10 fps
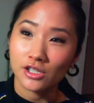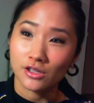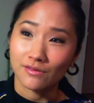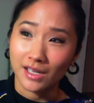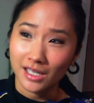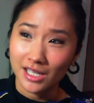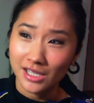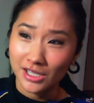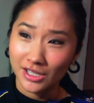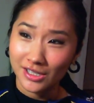So if that
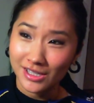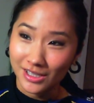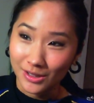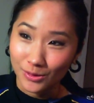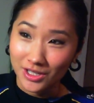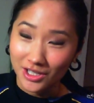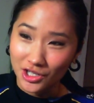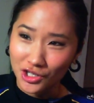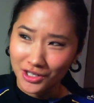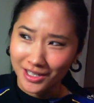concerns you, which it
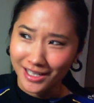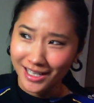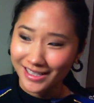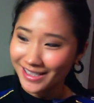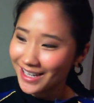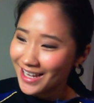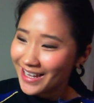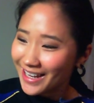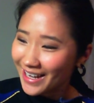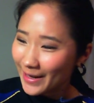should, I guess,
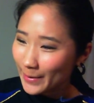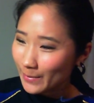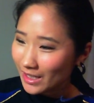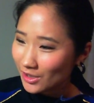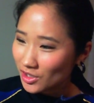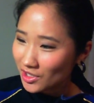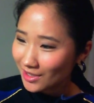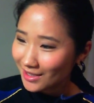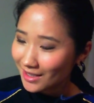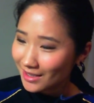you
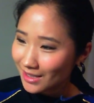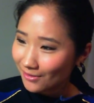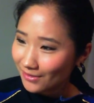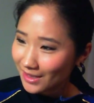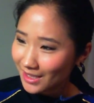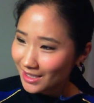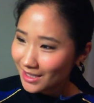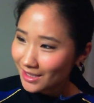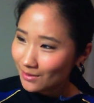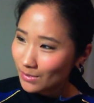should
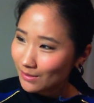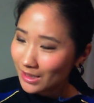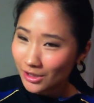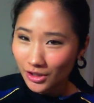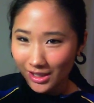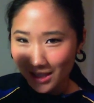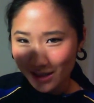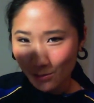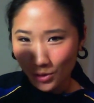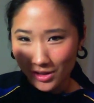definitely maybe look
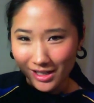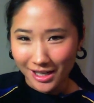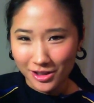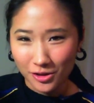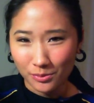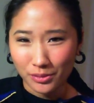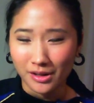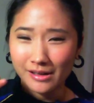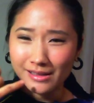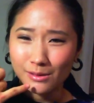into more natural
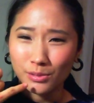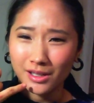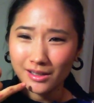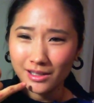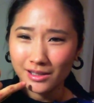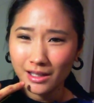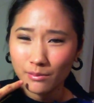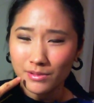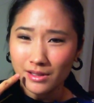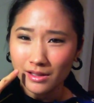products to put on your
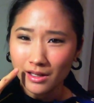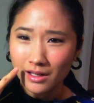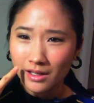lips